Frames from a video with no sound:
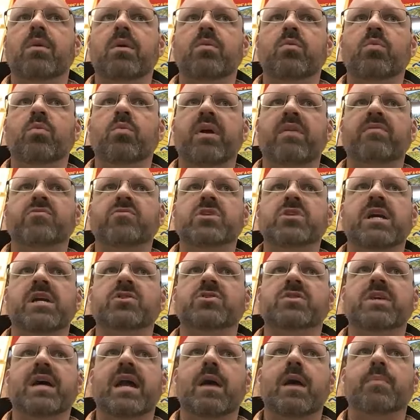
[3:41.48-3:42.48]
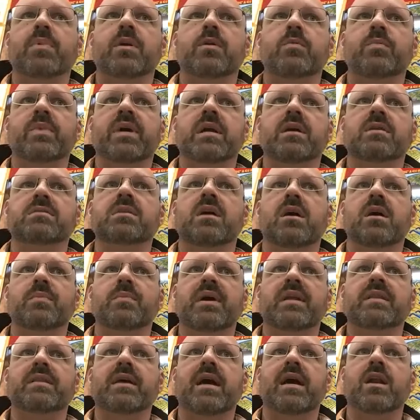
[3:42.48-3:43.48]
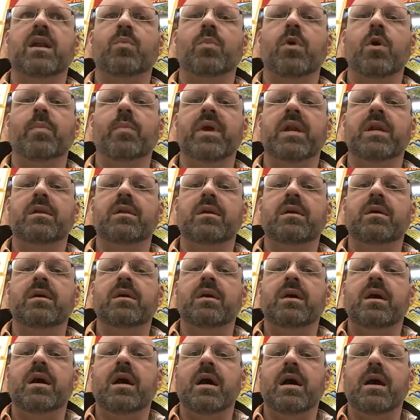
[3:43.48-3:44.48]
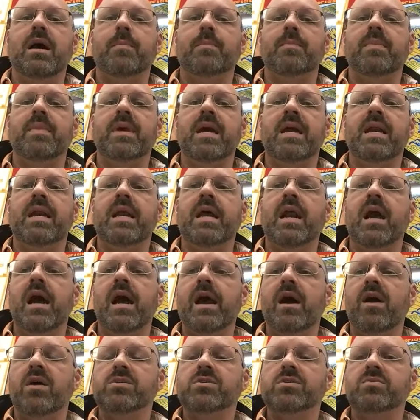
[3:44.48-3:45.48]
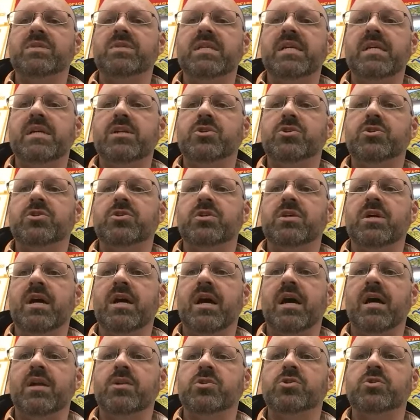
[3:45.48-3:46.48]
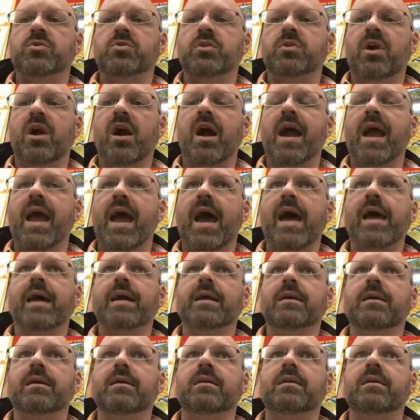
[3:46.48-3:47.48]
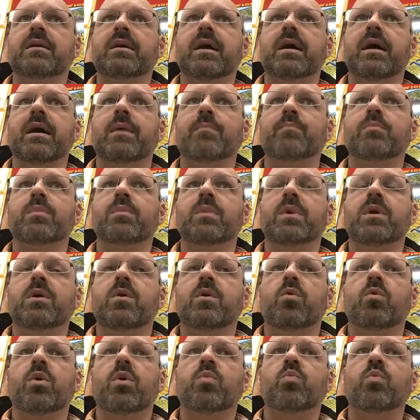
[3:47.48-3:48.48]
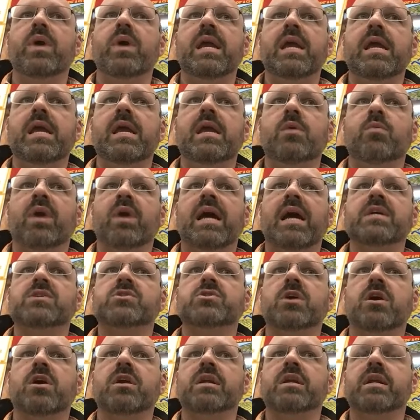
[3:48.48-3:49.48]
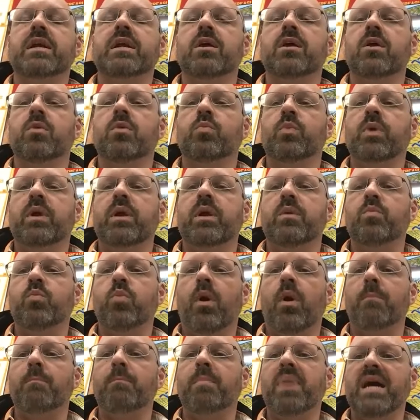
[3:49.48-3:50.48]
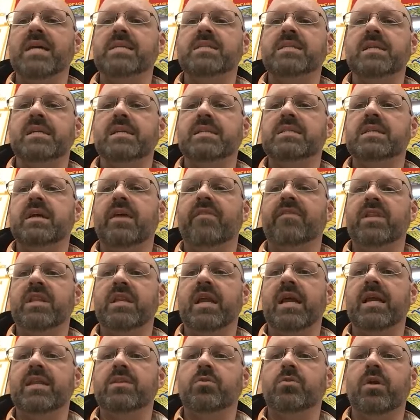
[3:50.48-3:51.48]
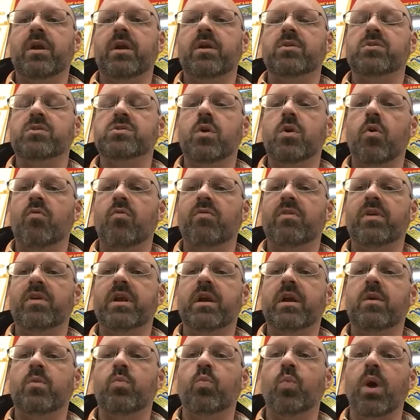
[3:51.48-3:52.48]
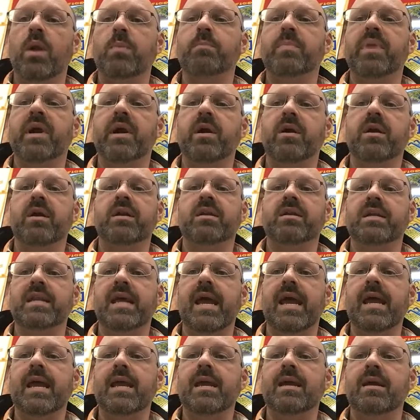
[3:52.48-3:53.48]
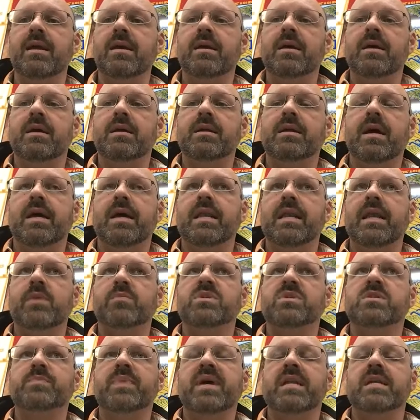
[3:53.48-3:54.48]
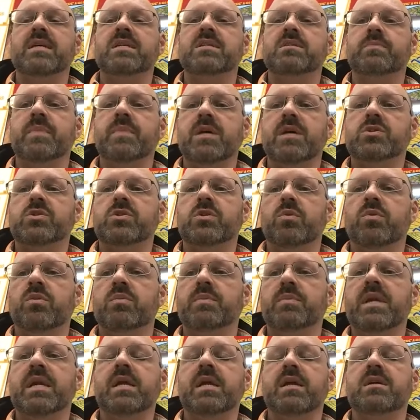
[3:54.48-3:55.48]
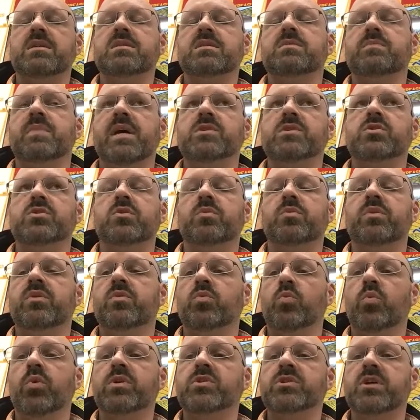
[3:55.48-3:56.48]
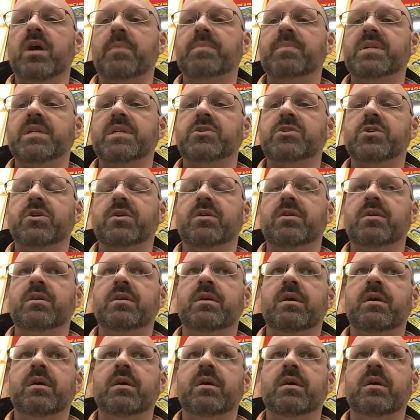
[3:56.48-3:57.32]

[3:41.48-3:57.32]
We've changed that up a little bit, and I'll talk about that in a moment. And then I also teach junior high ag. When I started here, we were busing 7th and 8th graders over here 1 period a day, and they would spend a semester with me and a semester with the woodshop teacher.